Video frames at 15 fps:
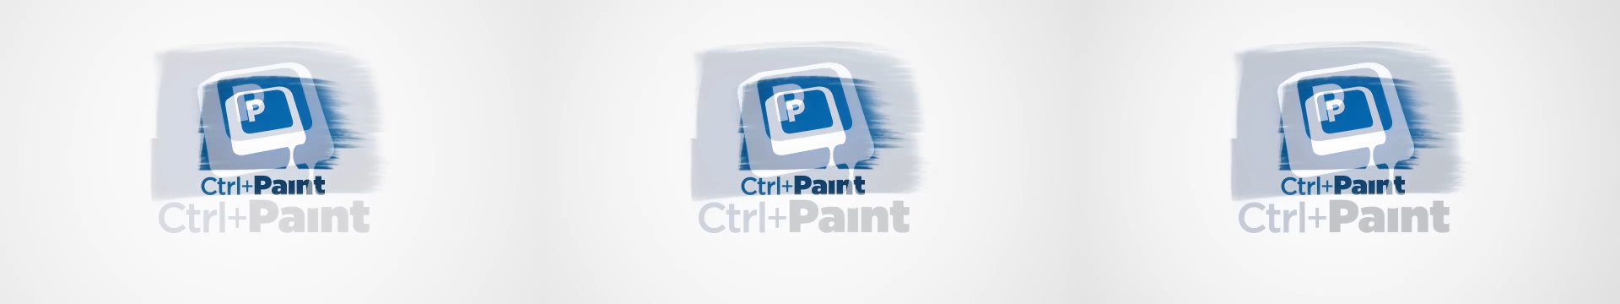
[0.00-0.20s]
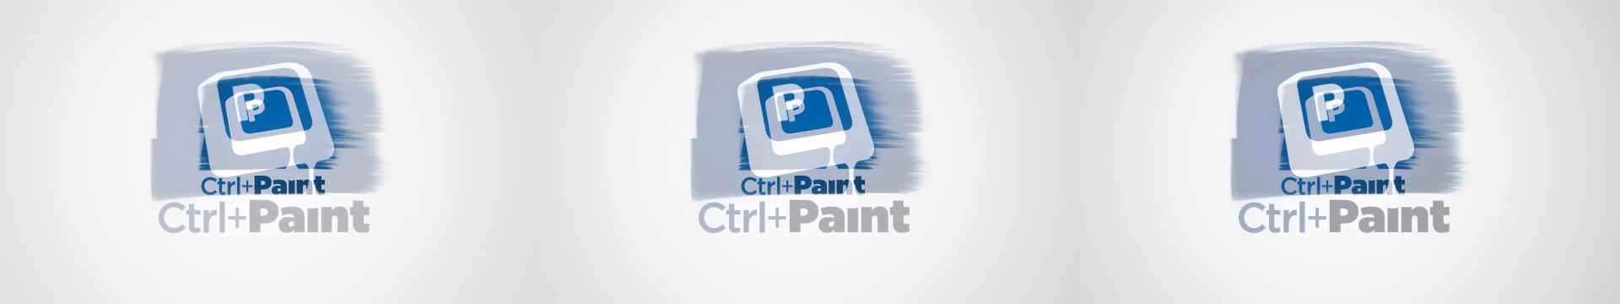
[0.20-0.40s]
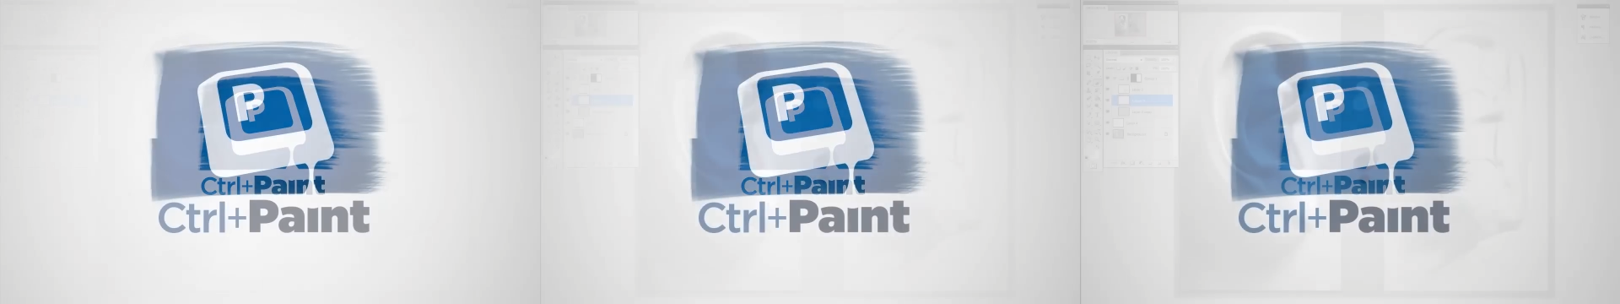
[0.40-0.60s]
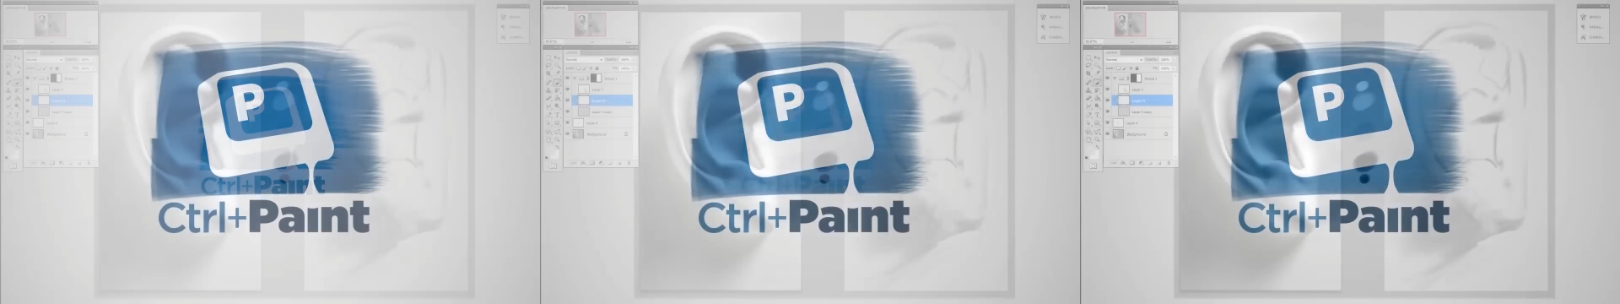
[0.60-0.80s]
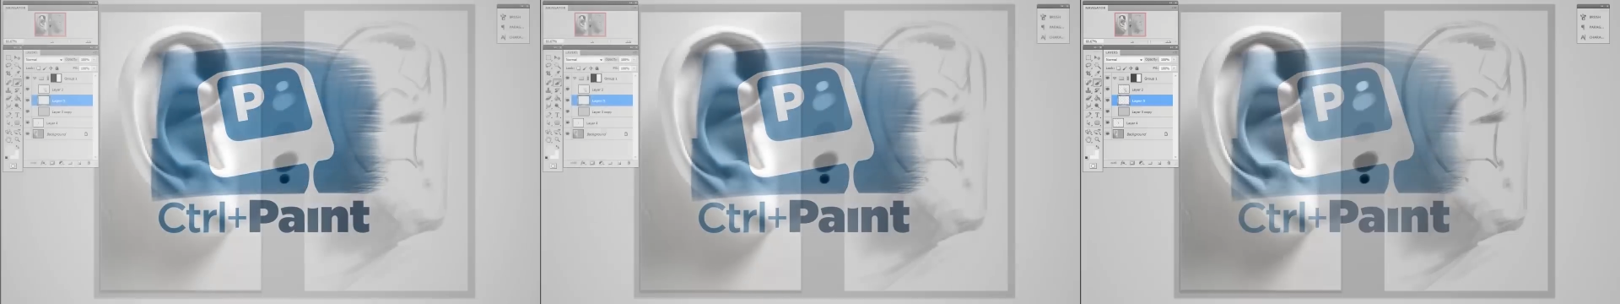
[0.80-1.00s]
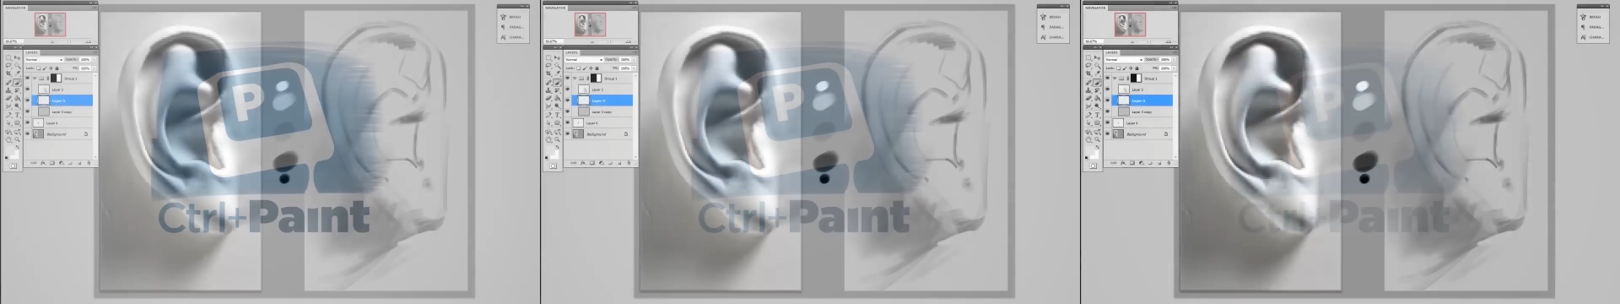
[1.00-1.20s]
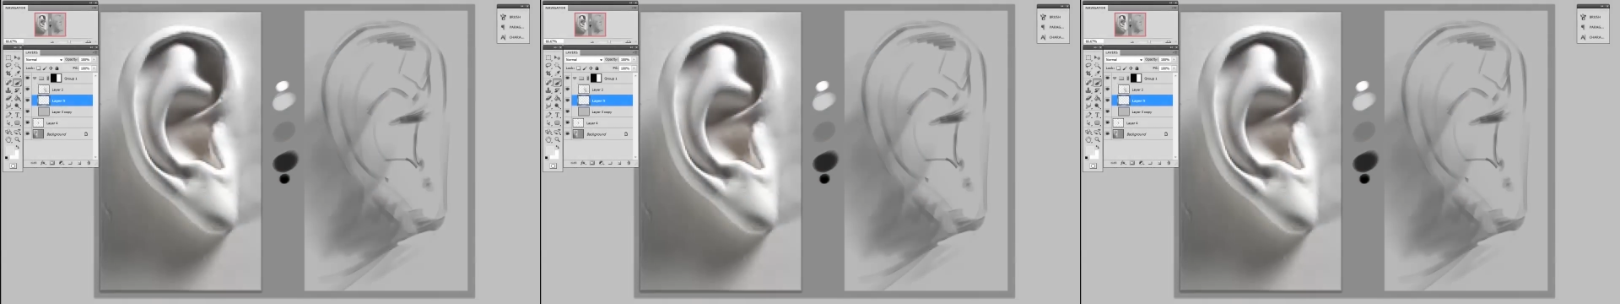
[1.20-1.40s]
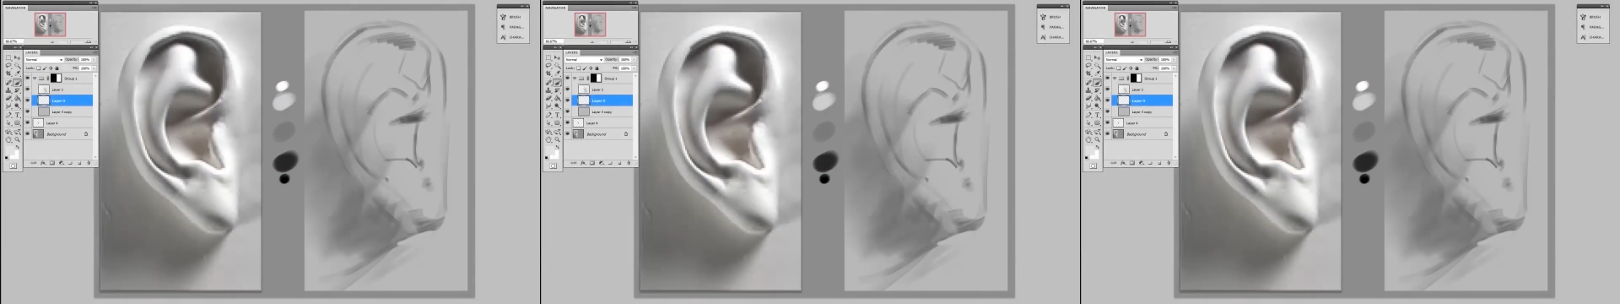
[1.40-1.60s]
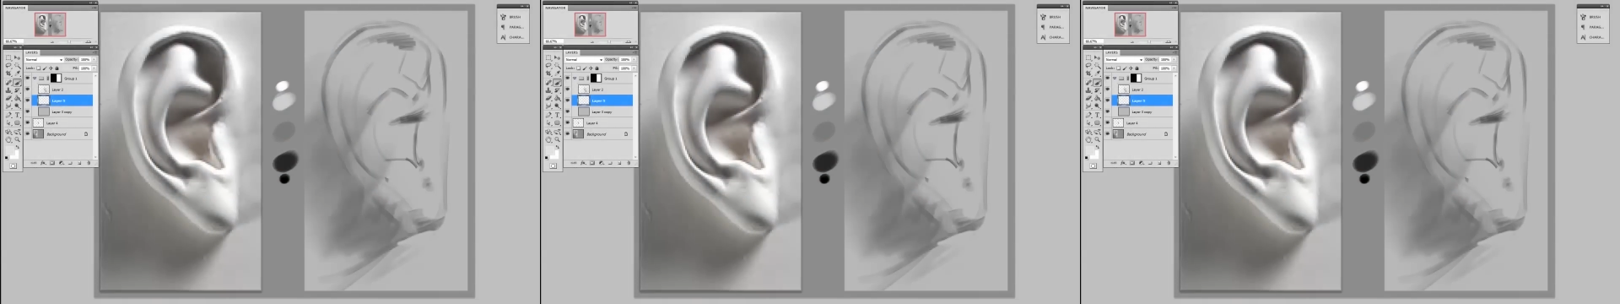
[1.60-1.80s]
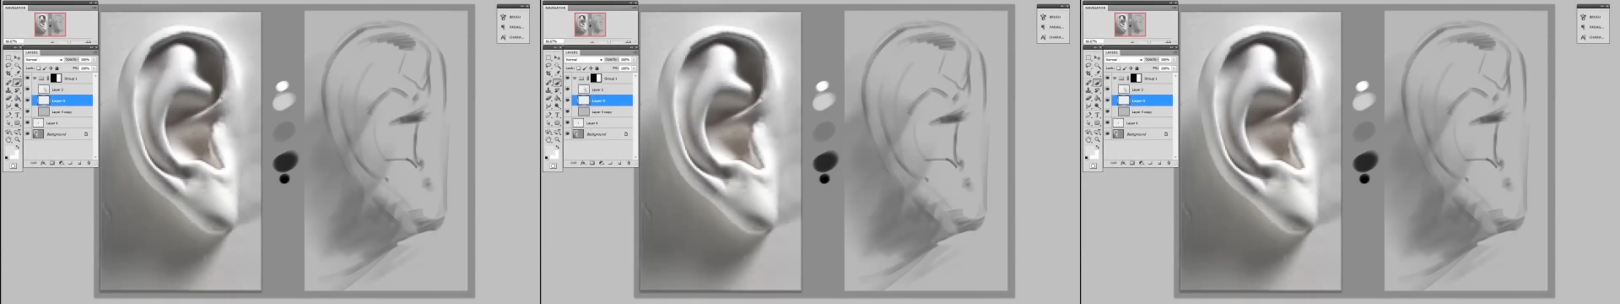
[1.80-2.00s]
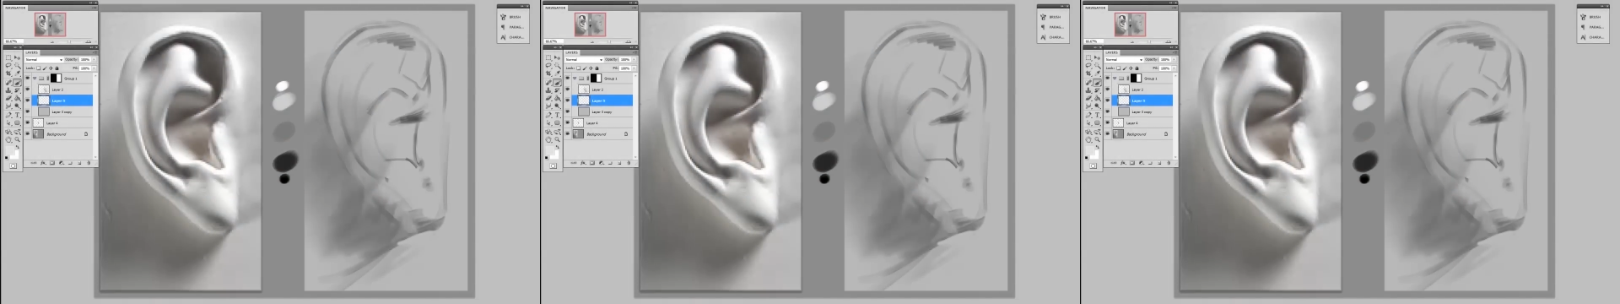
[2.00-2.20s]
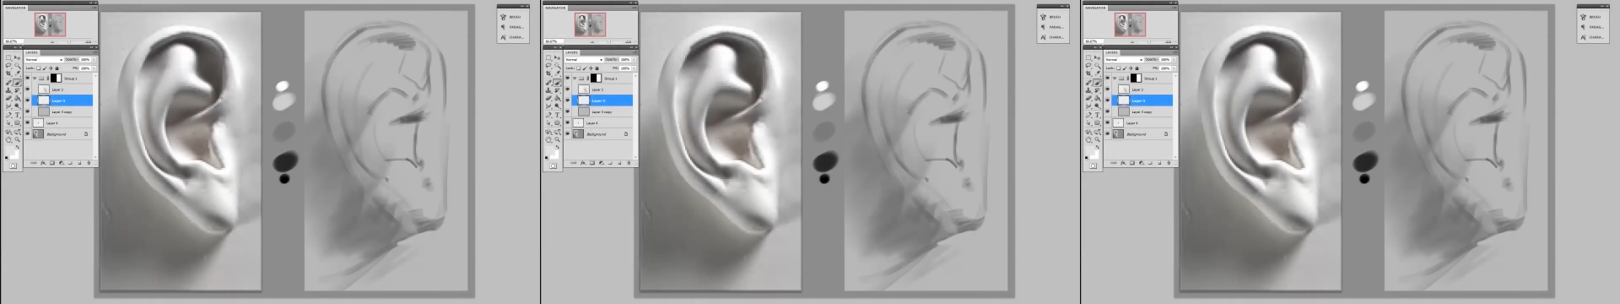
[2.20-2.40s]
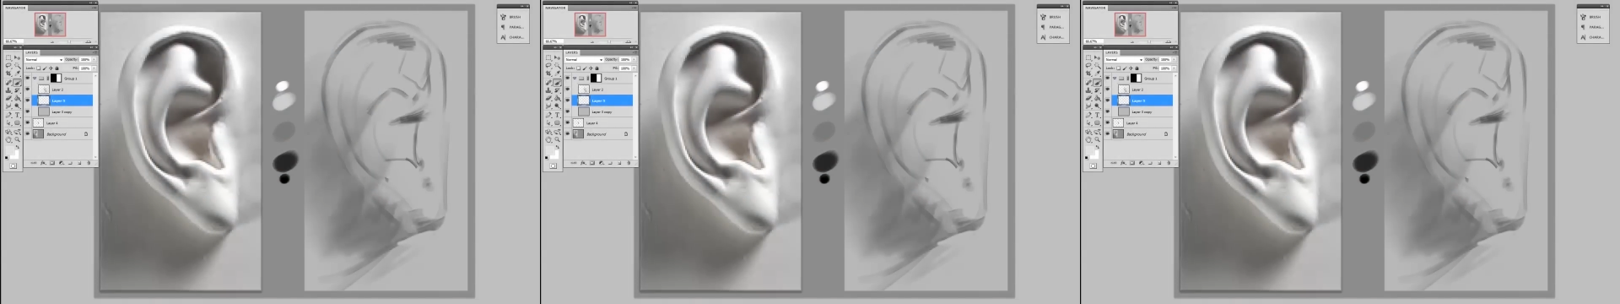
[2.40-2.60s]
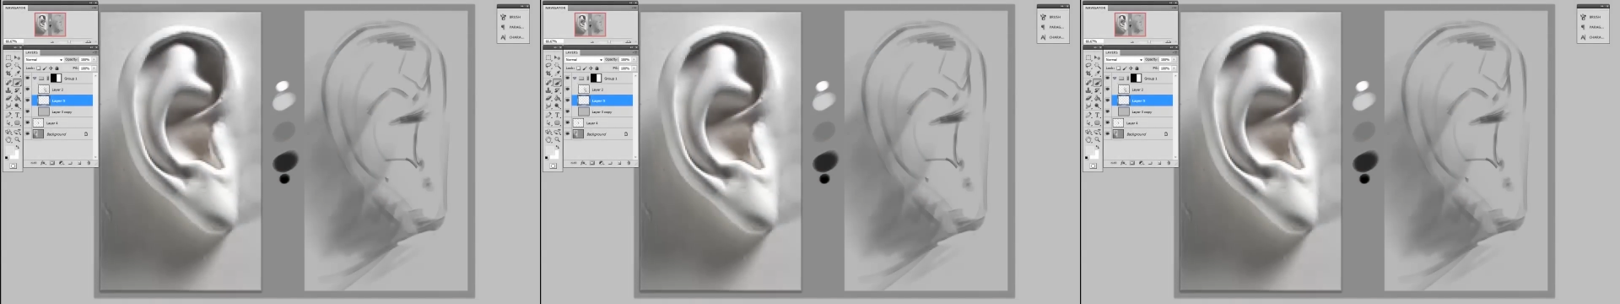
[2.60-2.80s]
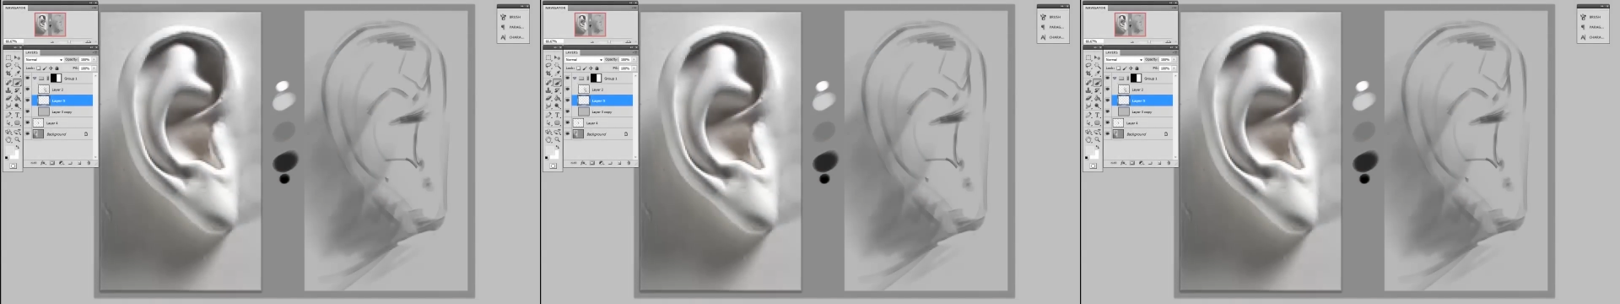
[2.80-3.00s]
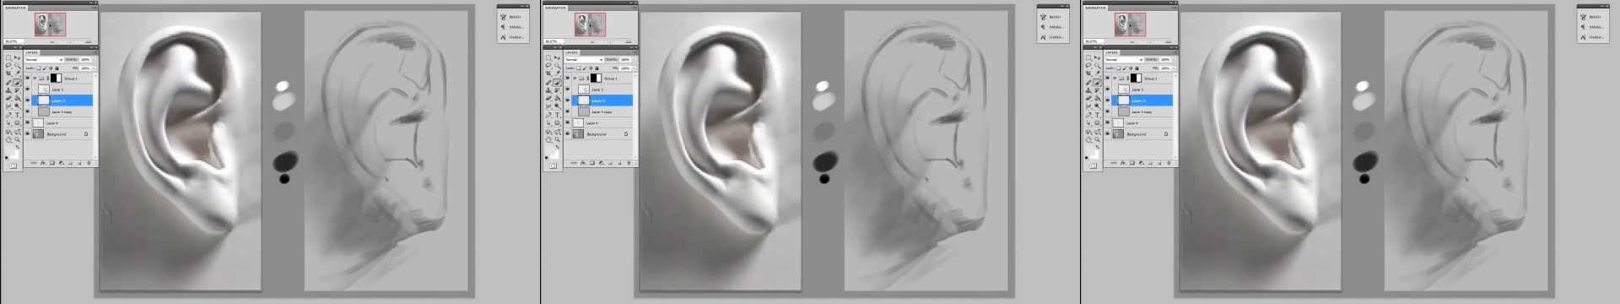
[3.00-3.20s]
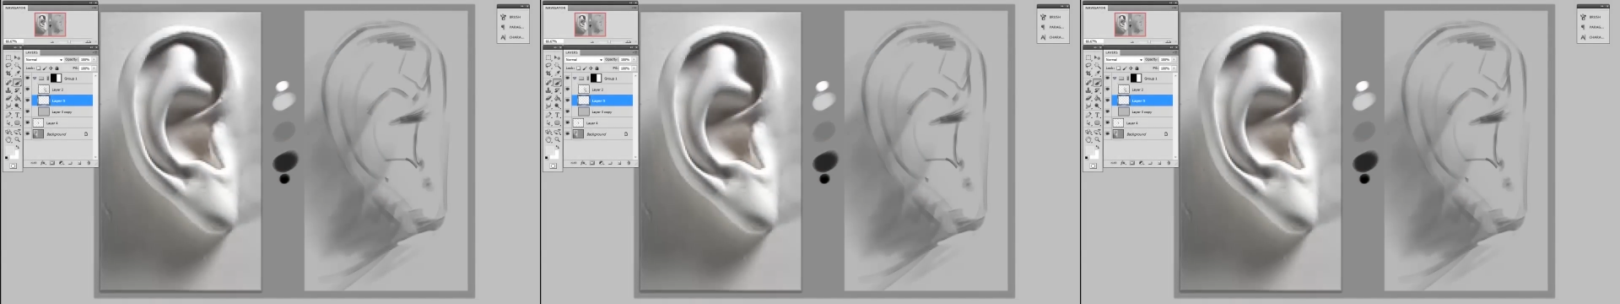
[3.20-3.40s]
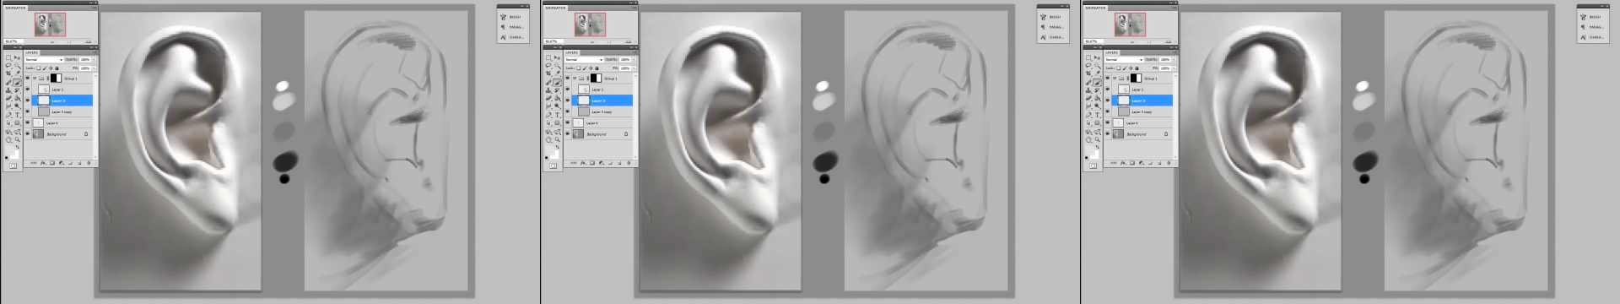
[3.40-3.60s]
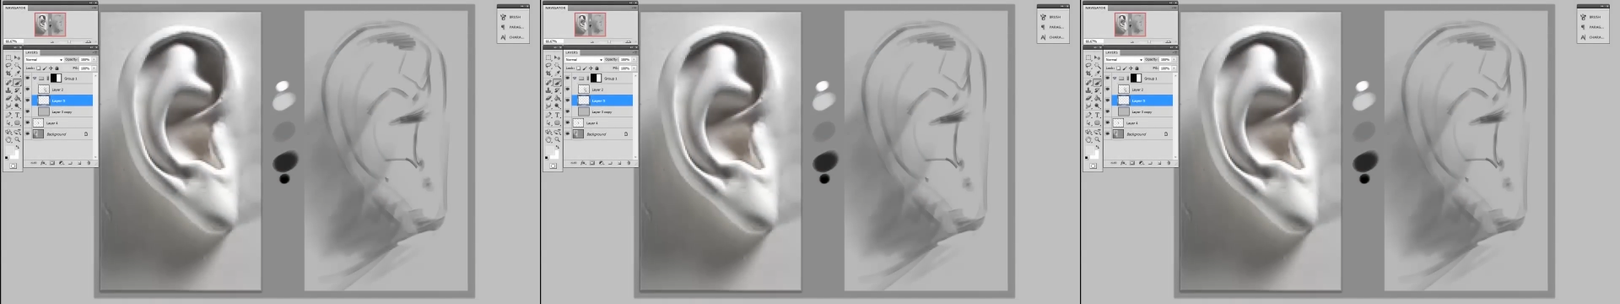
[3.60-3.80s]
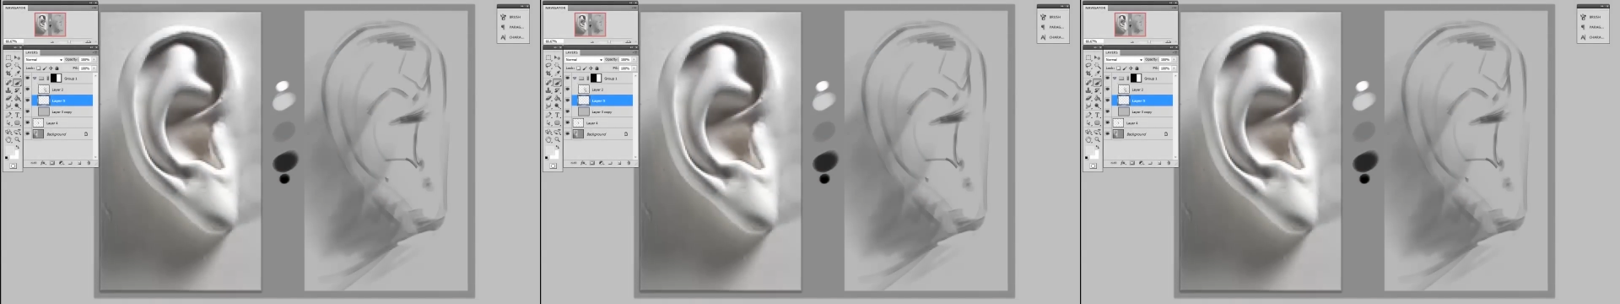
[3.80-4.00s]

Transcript: Nobody's mouth can be seen.